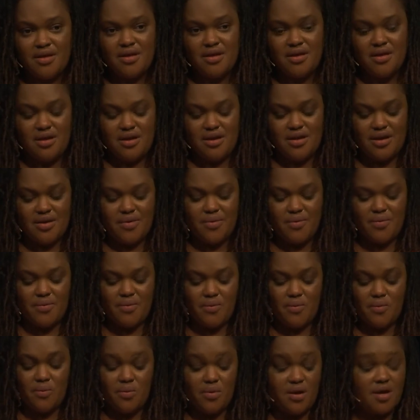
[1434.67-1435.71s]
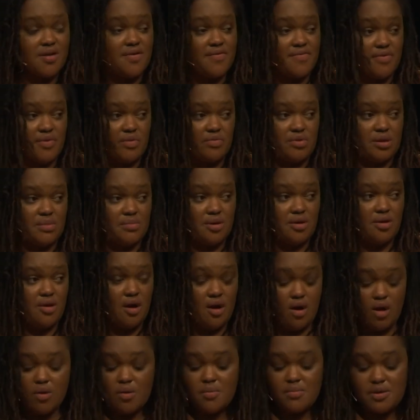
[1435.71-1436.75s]
Now, one of the women
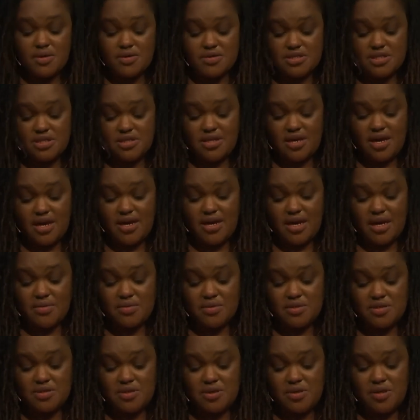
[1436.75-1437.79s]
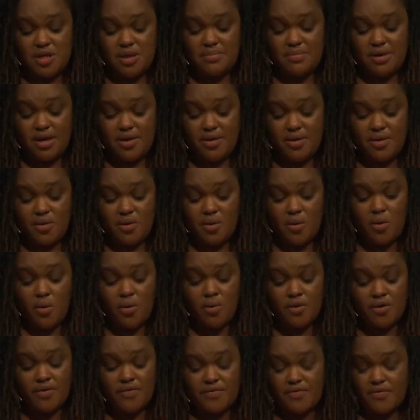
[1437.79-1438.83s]
almost thought I was tooting my own
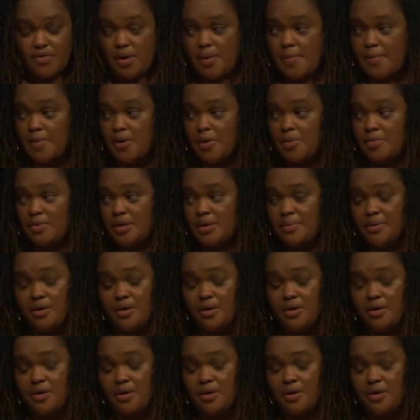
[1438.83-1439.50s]
horn for a moment, but